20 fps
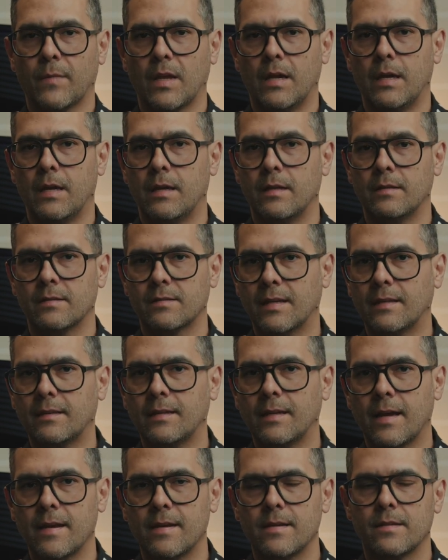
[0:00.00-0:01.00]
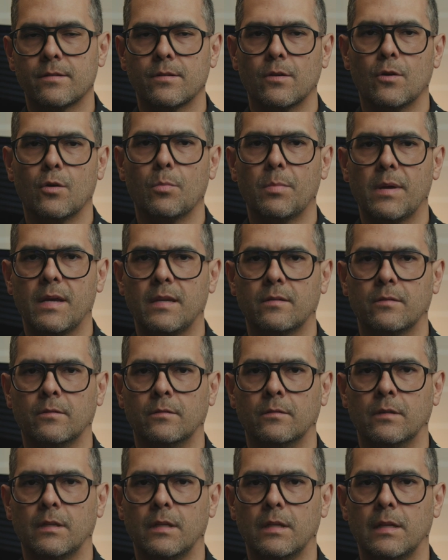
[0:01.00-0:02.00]
and set the ISO based
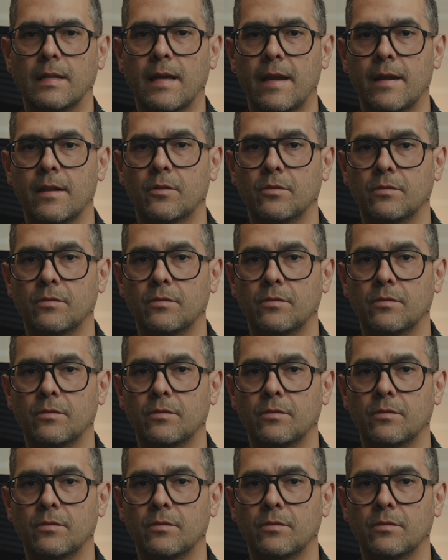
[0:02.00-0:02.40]
on the lighting